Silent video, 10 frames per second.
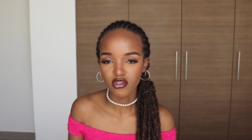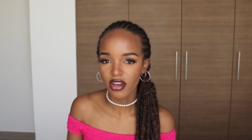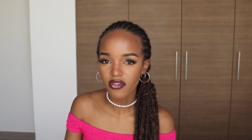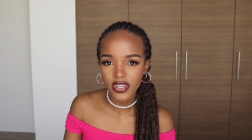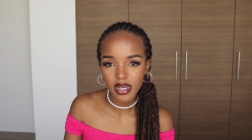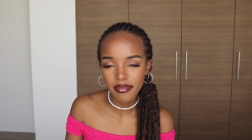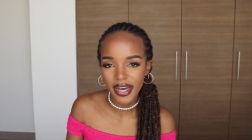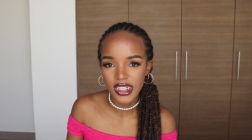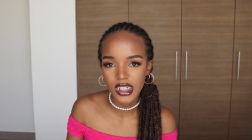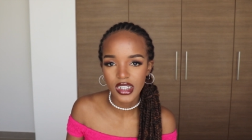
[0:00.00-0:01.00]
drafting
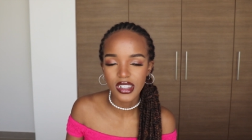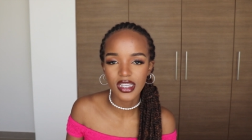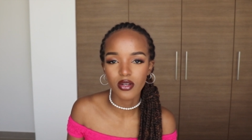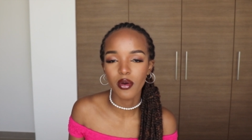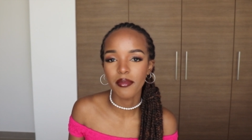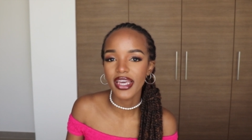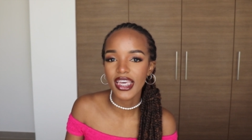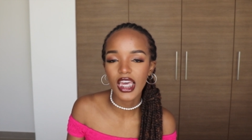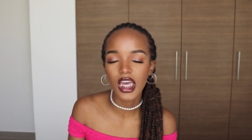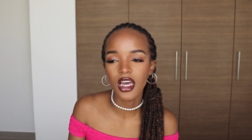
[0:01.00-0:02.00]
patterns and we're
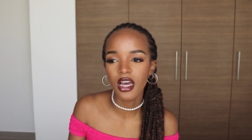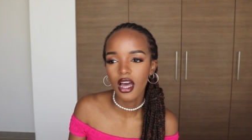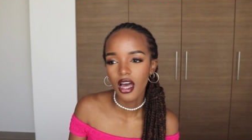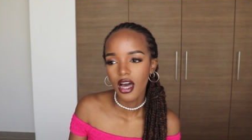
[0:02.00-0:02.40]
making